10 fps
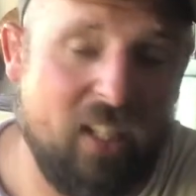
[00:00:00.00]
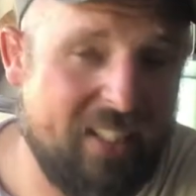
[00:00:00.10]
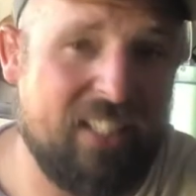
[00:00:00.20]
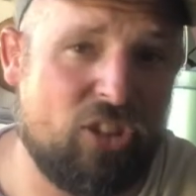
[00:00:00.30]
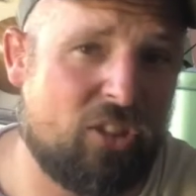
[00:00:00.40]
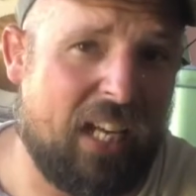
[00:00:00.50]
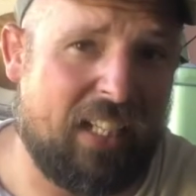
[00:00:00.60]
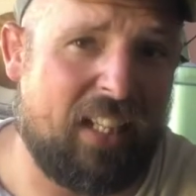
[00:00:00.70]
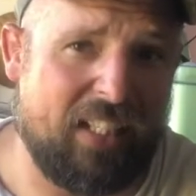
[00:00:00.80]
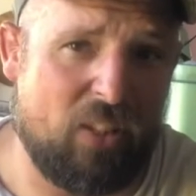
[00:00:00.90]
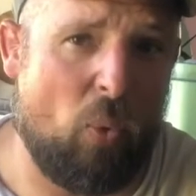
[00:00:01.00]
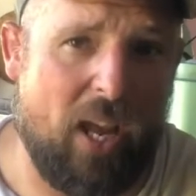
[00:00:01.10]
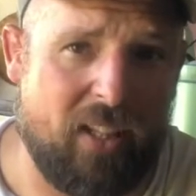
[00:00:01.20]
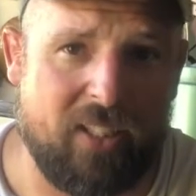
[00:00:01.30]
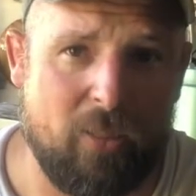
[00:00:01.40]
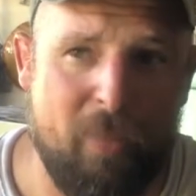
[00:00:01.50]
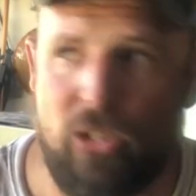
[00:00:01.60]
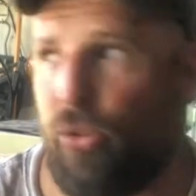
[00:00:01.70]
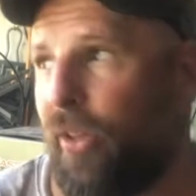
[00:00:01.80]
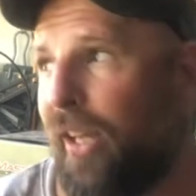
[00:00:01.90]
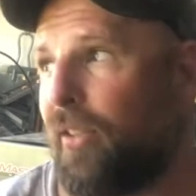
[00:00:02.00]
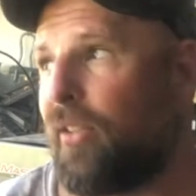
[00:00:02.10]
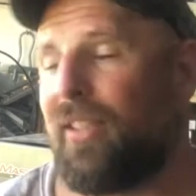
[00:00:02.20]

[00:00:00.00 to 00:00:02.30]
that's just kind of like the way I like to measure things.